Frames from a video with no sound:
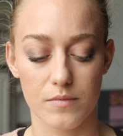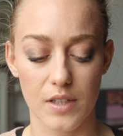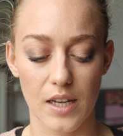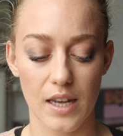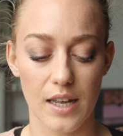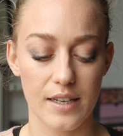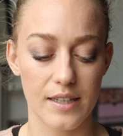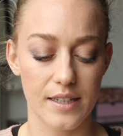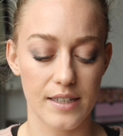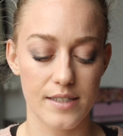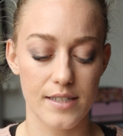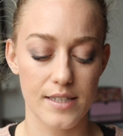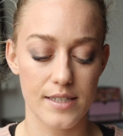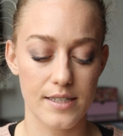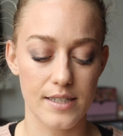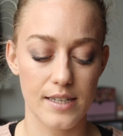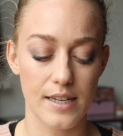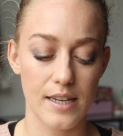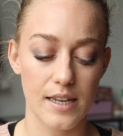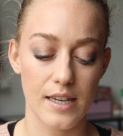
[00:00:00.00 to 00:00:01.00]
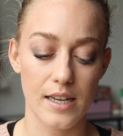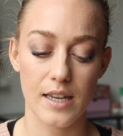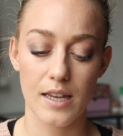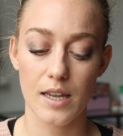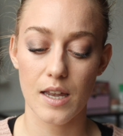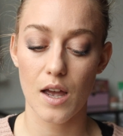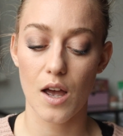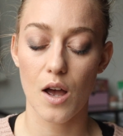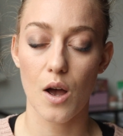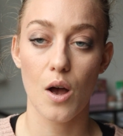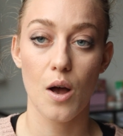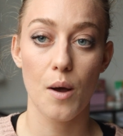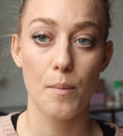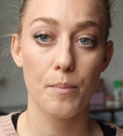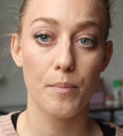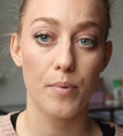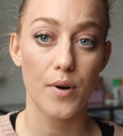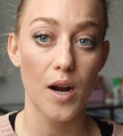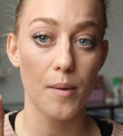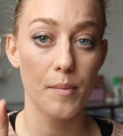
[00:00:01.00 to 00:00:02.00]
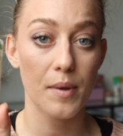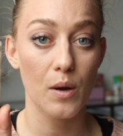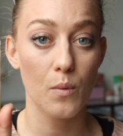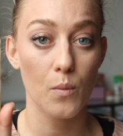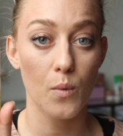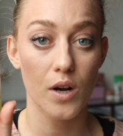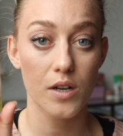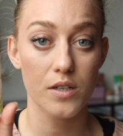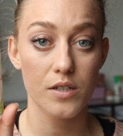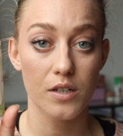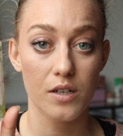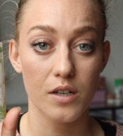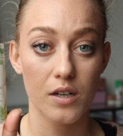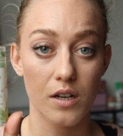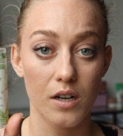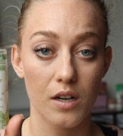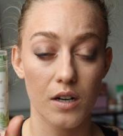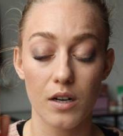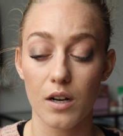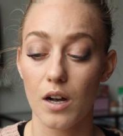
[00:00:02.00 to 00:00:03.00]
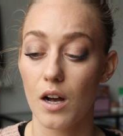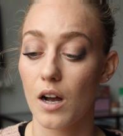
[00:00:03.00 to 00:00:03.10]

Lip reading: And this is the priming water